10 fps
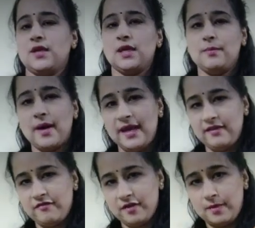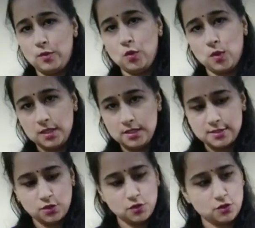you can buy from local
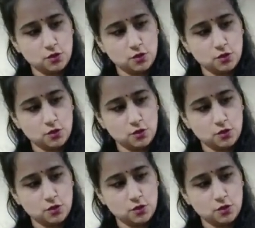stores